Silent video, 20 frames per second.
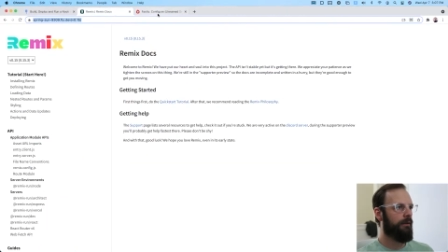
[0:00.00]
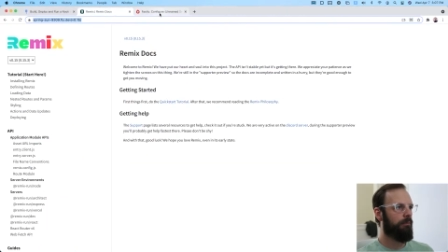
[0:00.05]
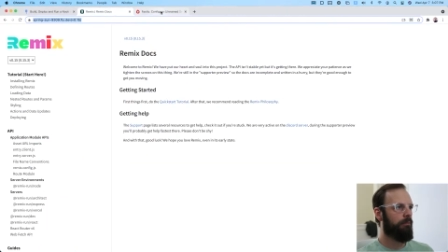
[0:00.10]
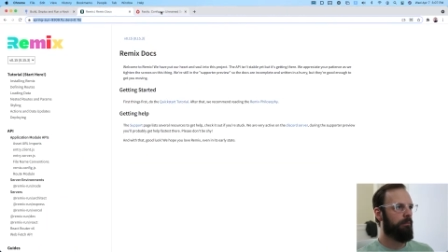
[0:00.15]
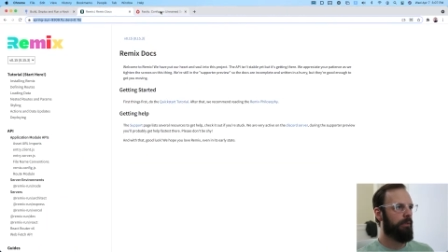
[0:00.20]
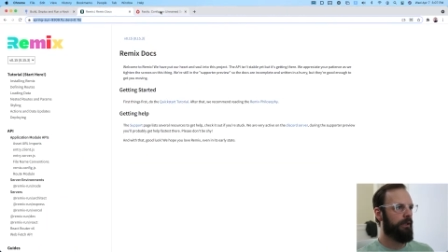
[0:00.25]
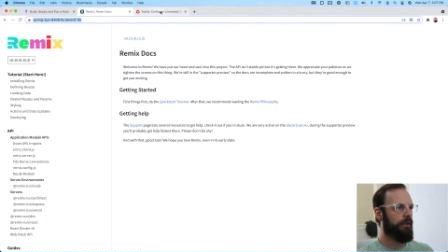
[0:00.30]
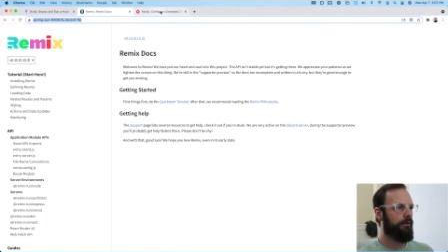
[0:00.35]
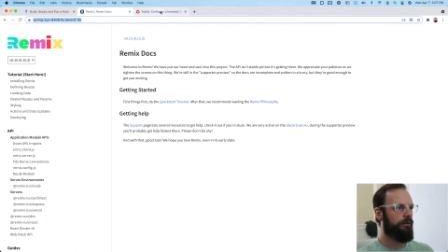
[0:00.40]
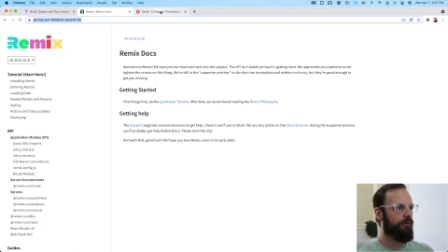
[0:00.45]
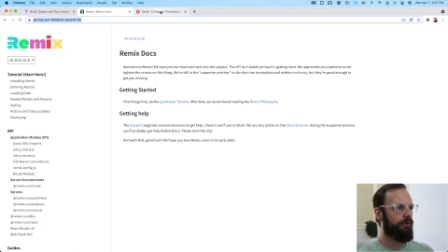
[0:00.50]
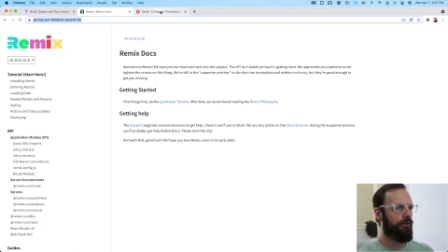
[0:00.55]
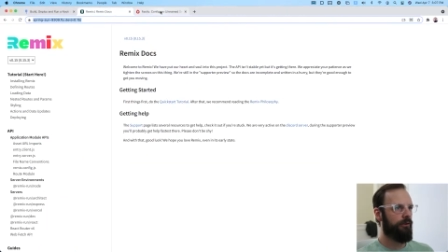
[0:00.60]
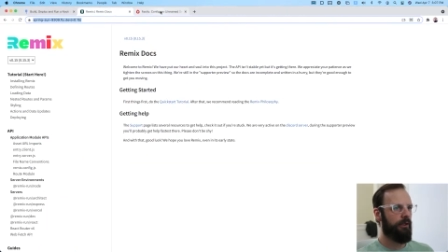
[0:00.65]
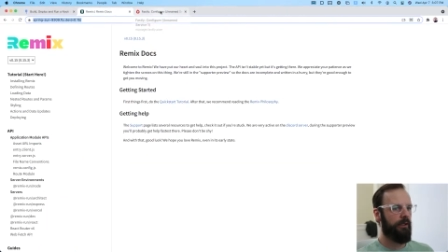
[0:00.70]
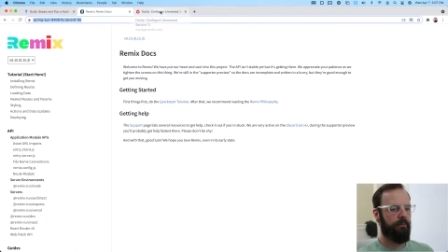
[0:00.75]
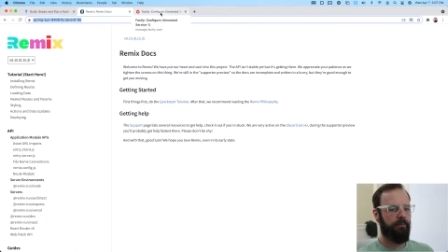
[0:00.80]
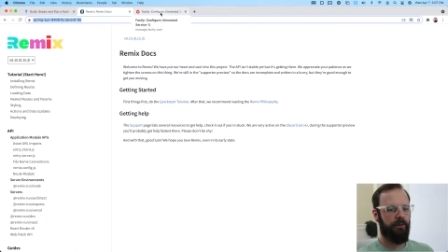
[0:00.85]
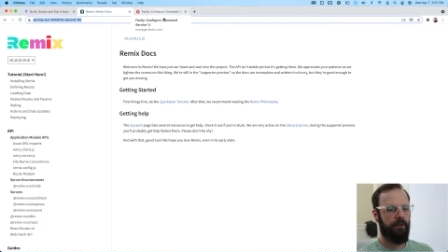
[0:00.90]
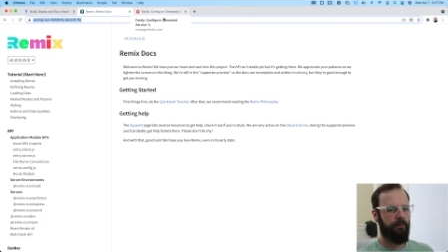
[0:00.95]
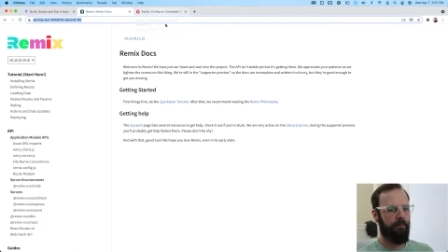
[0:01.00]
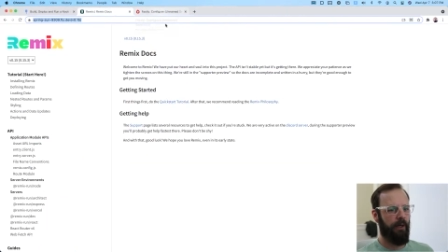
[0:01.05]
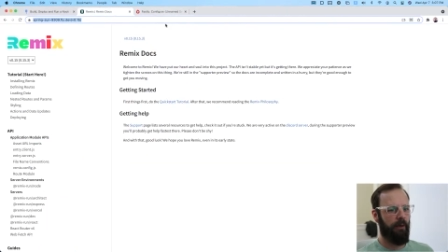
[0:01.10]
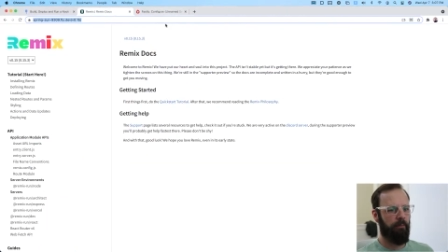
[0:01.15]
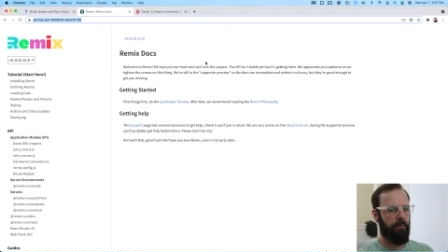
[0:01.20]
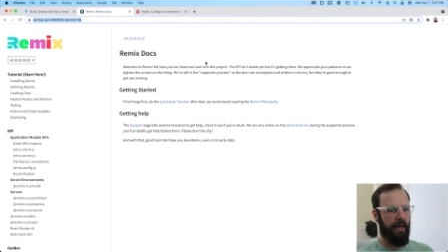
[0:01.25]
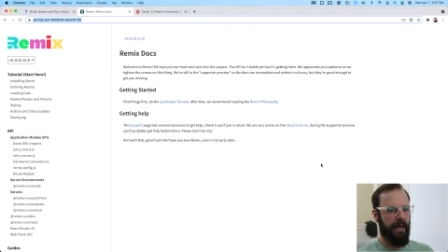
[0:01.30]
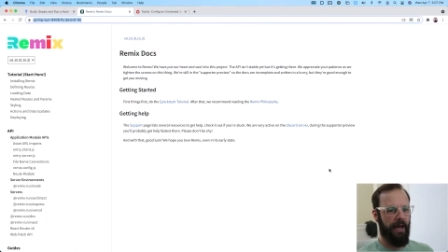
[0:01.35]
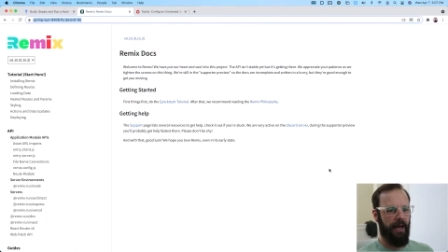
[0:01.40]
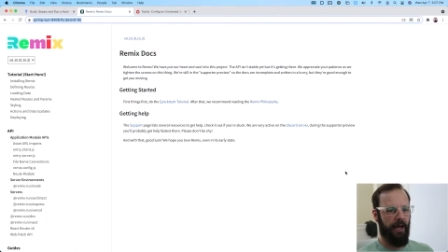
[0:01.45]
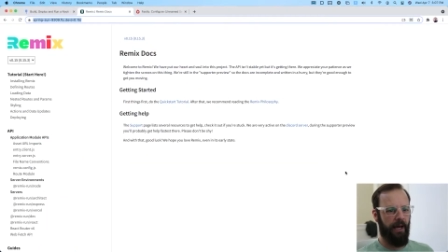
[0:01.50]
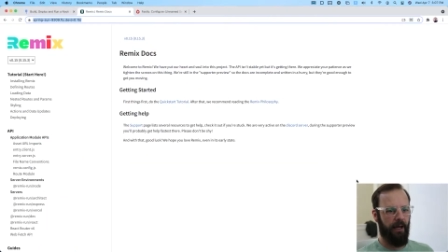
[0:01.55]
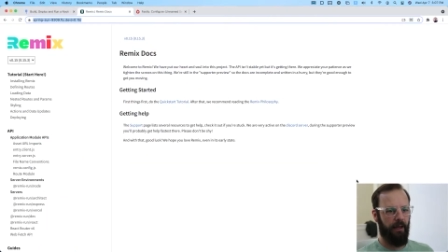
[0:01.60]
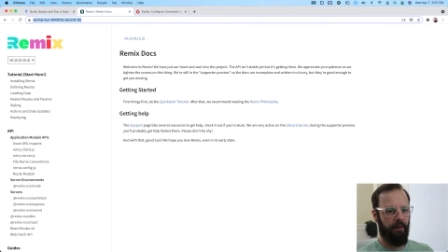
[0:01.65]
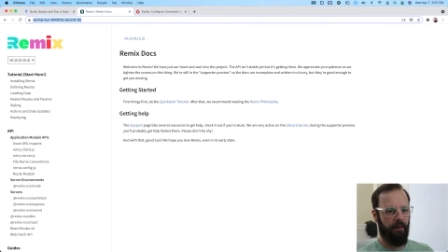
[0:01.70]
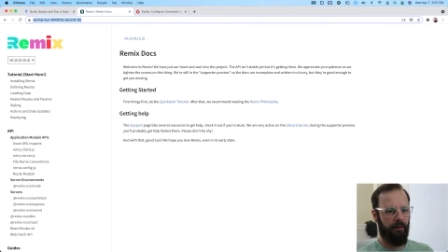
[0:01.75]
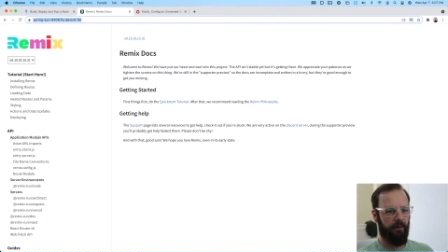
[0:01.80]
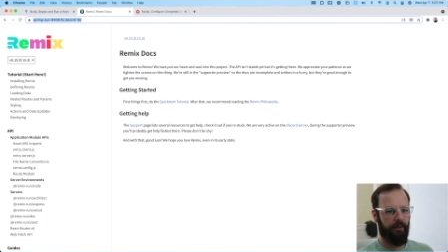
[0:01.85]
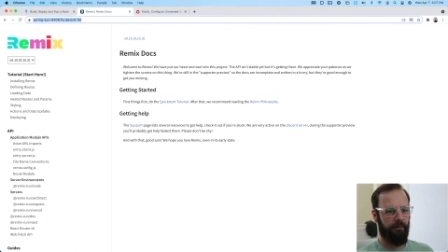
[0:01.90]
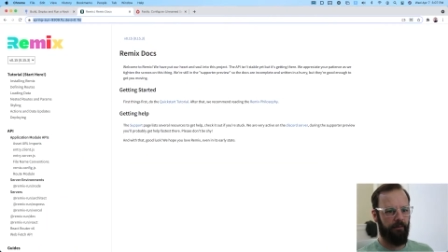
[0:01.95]
bin script and my
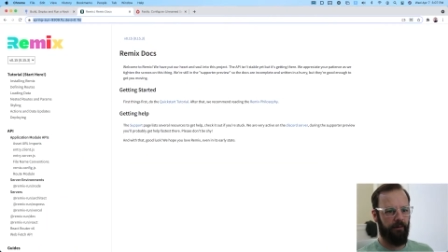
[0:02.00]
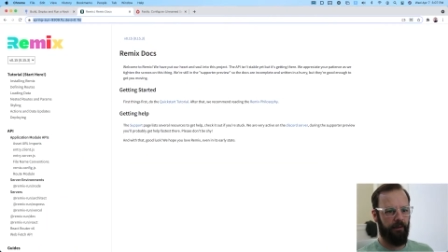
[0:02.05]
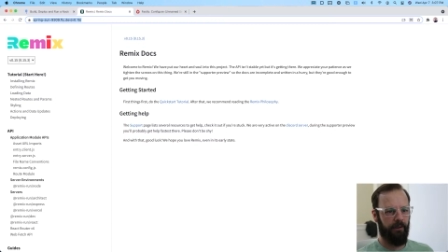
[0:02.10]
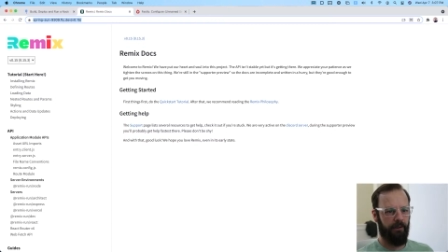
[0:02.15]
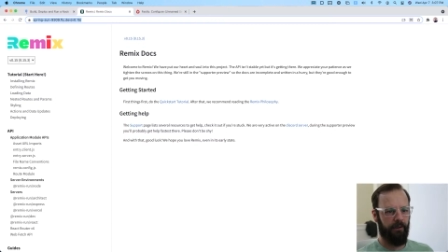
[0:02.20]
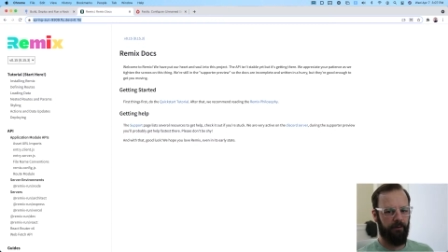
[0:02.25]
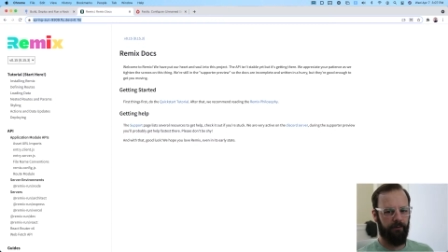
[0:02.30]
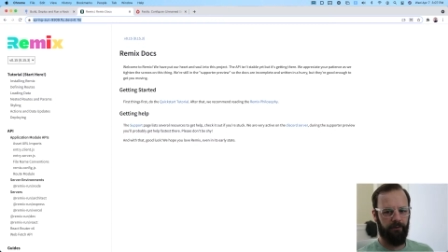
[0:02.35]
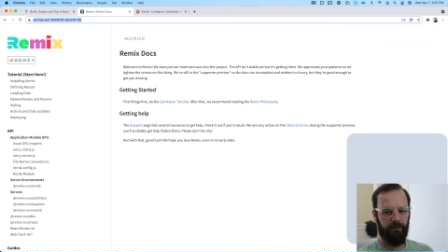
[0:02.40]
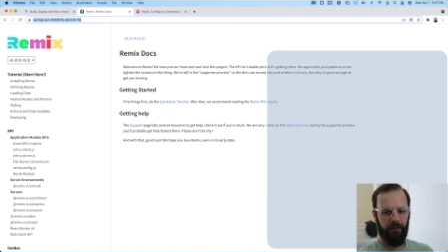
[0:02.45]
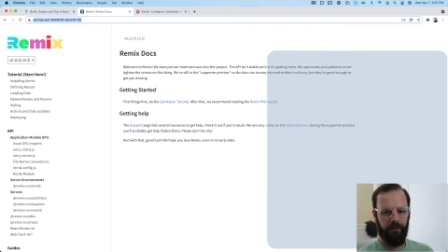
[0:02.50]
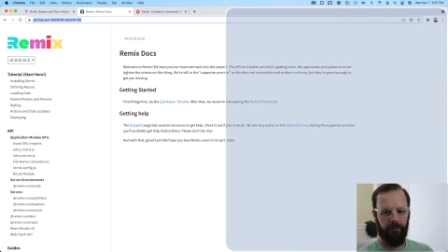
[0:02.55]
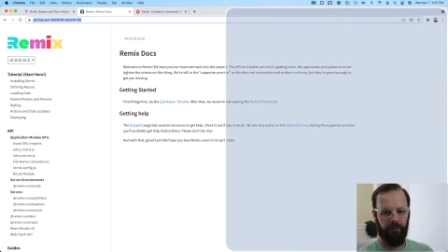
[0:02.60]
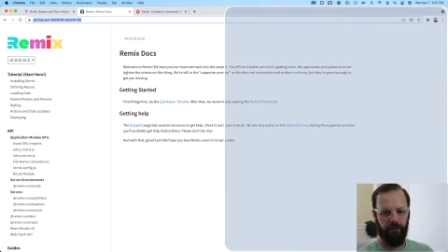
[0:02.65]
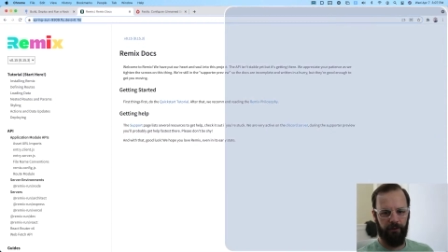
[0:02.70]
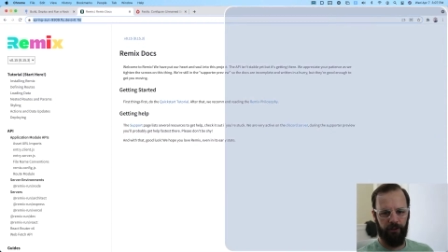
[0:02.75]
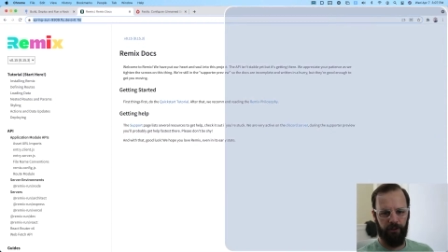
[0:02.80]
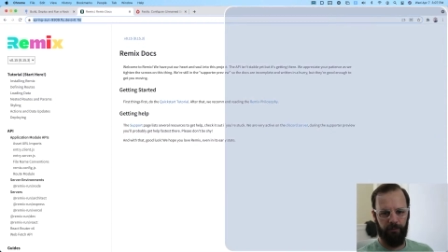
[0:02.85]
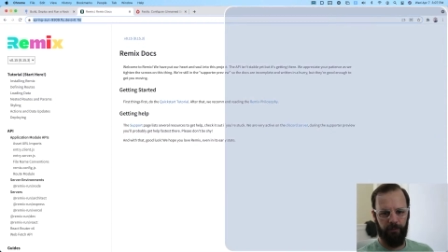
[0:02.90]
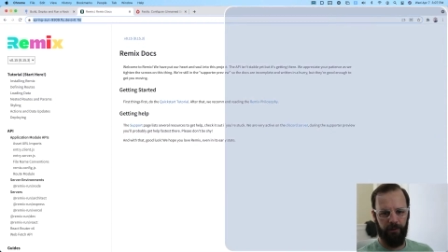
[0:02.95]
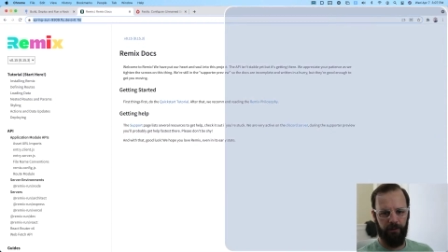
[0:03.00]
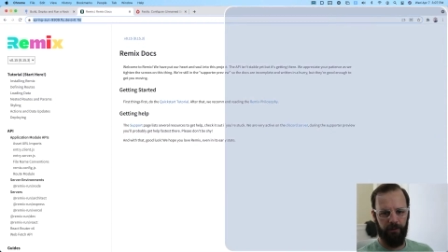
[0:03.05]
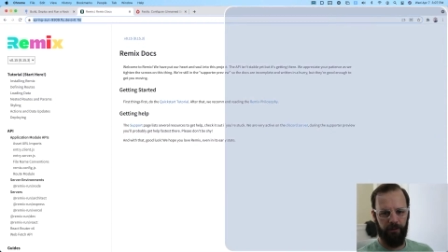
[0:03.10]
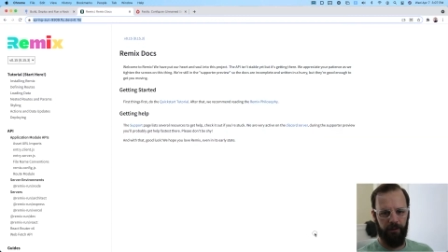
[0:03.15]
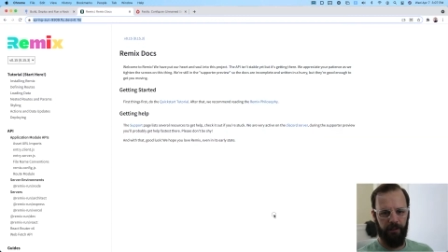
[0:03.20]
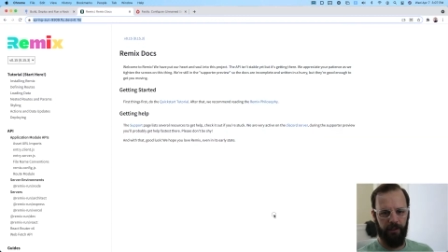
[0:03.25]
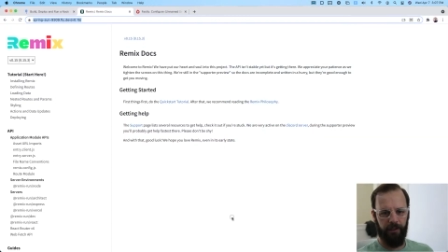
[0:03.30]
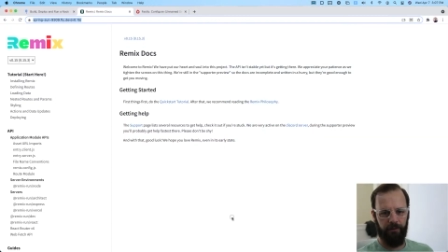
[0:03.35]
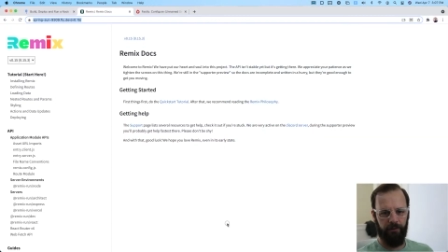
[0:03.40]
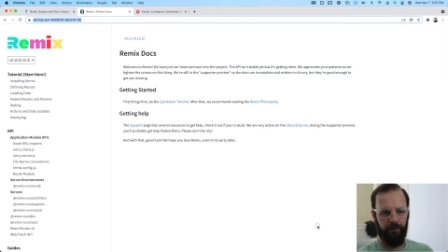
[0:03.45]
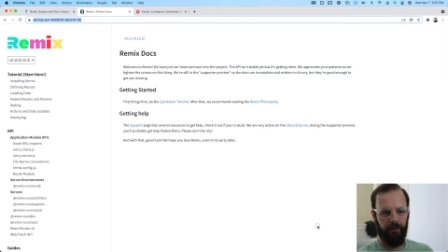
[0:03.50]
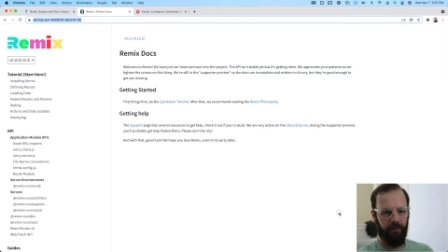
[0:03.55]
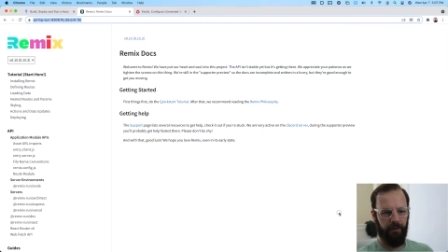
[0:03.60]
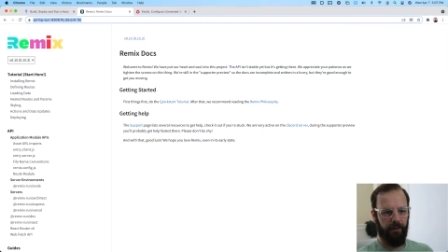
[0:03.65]
path, and everything should be good now.